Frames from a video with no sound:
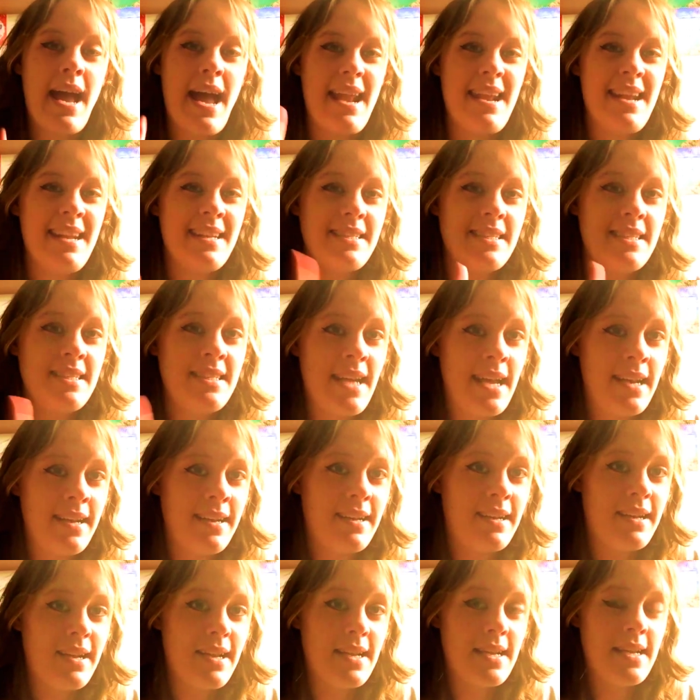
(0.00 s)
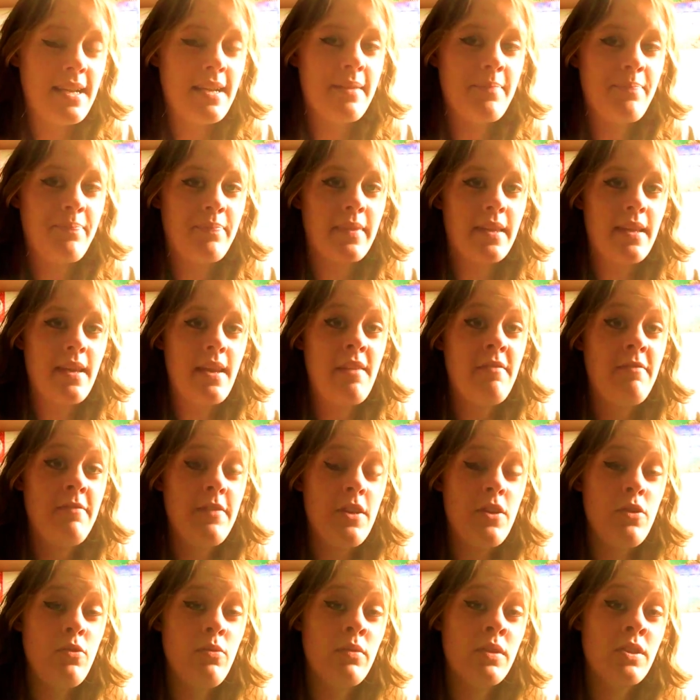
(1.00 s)
And incidentally,
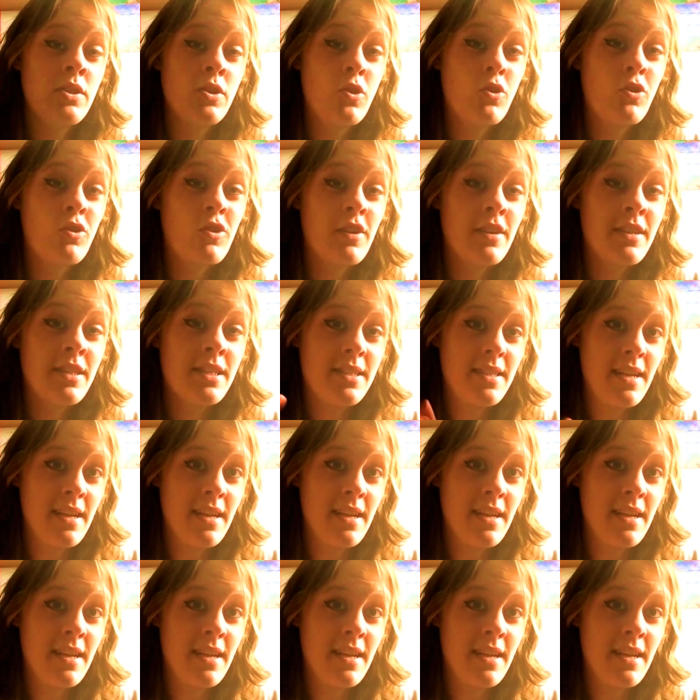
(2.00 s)
if you saw on